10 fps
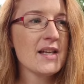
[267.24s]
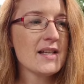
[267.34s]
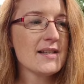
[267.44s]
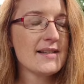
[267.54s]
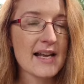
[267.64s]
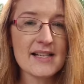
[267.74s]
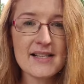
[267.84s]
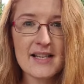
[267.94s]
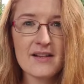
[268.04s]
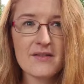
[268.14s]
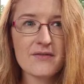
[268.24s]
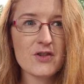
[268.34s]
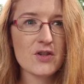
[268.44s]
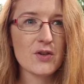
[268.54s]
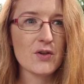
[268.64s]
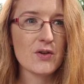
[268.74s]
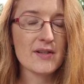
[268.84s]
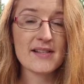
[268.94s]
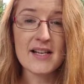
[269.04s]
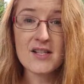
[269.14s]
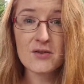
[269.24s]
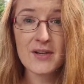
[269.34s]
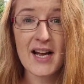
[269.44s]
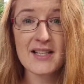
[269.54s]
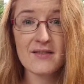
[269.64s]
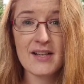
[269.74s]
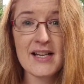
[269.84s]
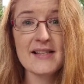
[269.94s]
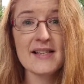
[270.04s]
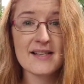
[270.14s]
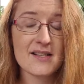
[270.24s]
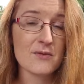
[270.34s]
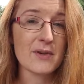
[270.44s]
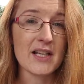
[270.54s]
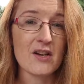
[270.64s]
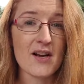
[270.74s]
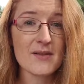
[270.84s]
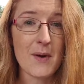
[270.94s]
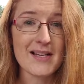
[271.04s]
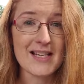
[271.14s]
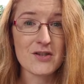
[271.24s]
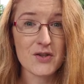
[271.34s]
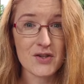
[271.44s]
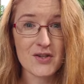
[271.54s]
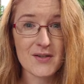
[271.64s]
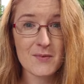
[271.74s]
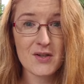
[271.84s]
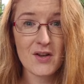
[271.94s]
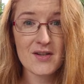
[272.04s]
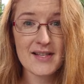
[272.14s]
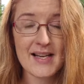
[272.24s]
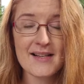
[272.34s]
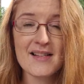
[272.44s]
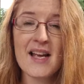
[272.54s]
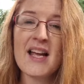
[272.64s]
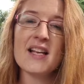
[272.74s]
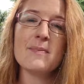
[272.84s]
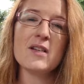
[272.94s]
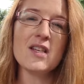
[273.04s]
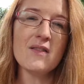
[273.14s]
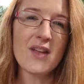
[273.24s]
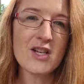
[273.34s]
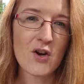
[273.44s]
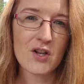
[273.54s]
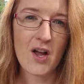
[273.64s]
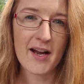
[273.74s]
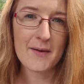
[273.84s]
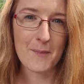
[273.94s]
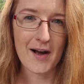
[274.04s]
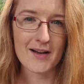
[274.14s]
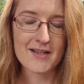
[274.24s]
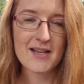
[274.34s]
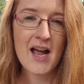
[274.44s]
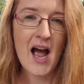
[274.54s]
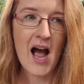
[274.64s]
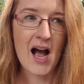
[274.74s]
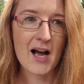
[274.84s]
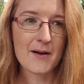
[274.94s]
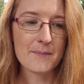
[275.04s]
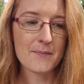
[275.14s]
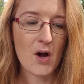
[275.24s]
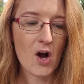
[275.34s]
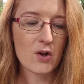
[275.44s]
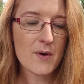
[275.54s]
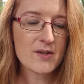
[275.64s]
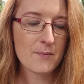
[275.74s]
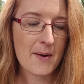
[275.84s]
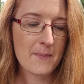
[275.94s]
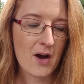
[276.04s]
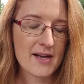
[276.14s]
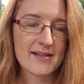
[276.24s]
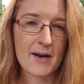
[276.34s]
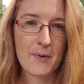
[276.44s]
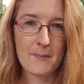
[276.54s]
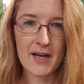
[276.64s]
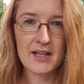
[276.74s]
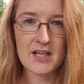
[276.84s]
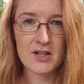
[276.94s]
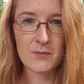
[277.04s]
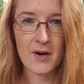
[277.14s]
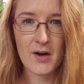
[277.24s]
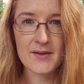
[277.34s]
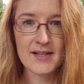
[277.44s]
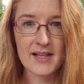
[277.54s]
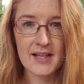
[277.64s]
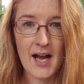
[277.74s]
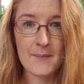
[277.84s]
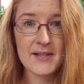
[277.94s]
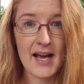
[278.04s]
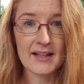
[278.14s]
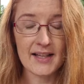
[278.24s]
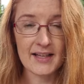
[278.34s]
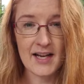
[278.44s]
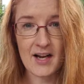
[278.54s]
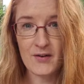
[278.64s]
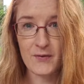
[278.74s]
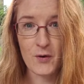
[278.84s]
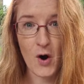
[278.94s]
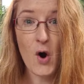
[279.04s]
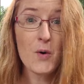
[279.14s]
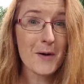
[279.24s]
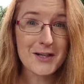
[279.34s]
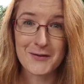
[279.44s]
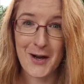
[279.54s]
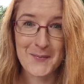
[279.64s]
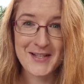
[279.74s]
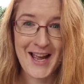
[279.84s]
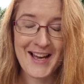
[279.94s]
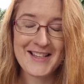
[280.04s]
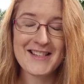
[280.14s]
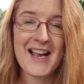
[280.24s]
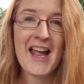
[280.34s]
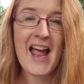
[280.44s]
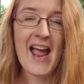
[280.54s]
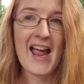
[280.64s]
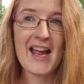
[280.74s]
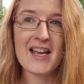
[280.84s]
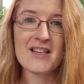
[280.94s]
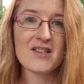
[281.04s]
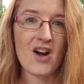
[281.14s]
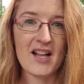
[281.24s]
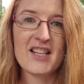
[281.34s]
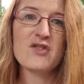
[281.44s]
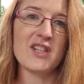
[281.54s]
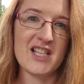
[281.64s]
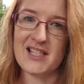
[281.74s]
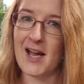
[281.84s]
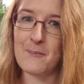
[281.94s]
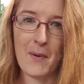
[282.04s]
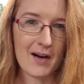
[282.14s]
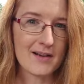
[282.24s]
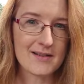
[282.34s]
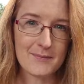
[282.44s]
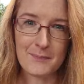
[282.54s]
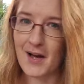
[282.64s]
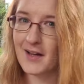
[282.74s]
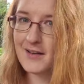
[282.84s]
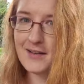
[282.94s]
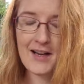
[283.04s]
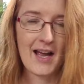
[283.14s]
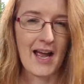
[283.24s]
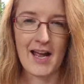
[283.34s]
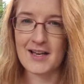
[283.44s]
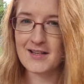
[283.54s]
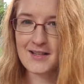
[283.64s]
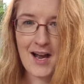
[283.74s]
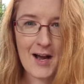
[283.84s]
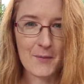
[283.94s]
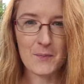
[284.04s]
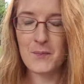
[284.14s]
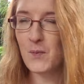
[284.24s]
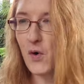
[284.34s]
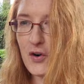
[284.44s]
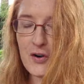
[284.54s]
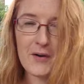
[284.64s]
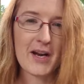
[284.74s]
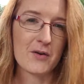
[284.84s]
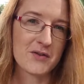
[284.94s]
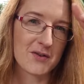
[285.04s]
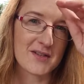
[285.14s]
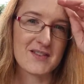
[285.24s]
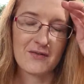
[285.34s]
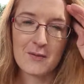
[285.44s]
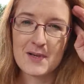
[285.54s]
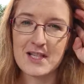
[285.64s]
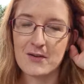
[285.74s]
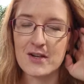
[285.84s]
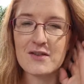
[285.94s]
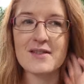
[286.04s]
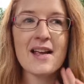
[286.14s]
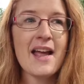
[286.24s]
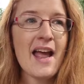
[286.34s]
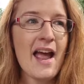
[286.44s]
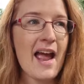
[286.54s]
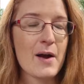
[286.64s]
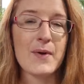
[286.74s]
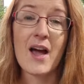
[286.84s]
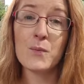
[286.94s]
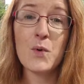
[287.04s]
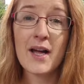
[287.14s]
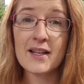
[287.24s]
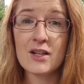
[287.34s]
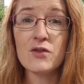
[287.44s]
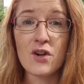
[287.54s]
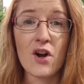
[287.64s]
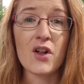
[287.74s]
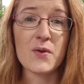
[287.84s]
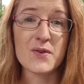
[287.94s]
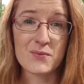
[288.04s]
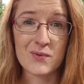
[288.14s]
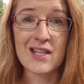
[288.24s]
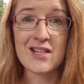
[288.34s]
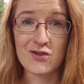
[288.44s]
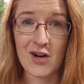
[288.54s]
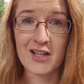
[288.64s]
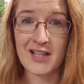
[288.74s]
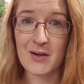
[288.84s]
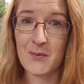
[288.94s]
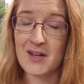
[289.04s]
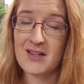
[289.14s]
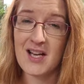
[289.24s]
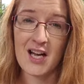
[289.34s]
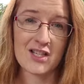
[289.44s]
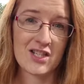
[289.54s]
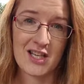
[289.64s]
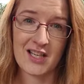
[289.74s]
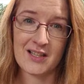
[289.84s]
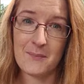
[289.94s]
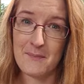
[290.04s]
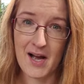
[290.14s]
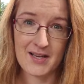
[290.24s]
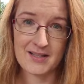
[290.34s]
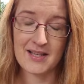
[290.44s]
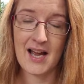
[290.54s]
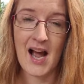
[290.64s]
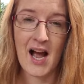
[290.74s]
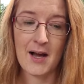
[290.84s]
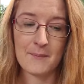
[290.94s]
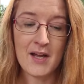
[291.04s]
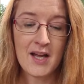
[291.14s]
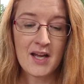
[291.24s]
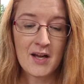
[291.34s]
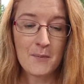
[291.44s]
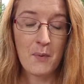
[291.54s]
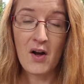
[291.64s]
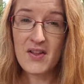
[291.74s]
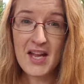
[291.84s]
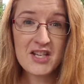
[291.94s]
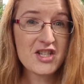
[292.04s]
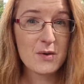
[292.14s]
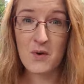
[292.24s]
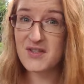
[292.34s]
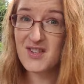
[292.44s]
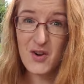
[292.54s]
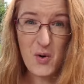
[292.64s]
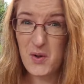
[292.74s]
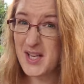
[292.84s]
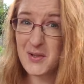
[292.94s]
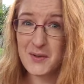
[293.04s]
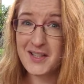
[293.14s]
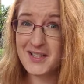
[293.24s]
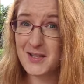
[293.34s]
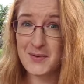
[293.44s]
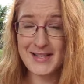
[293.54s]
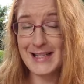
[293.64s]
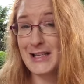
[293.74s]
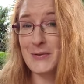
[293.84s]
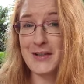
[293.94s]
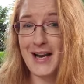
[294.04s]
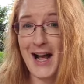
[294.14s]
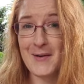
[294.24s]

sensitive to sensory activities, this is a really nice way to introduce them to those things, especially if they don't like mud. I'll always remember I set up a mud kitchen when I was a Cub Scout leader for a whole bunch of Cub Scouts, and I literally just had buckets of mud and water and all sorts of different materials, and we had one little girl who was really struggling with touching mud. By the end, she wasn't all into it. She wasn't into it